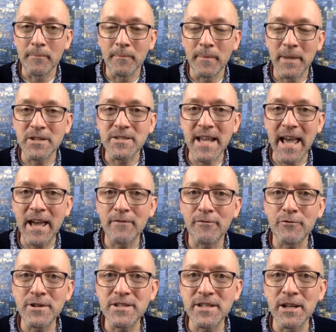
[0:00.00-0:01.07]
because
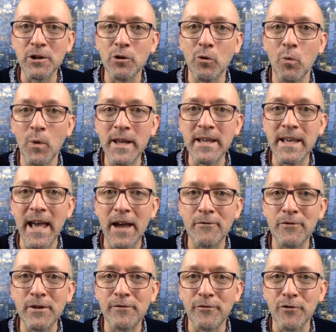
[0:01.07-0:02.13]
every single week,
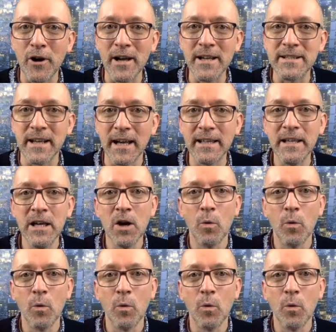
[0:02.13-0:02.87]
every Friday,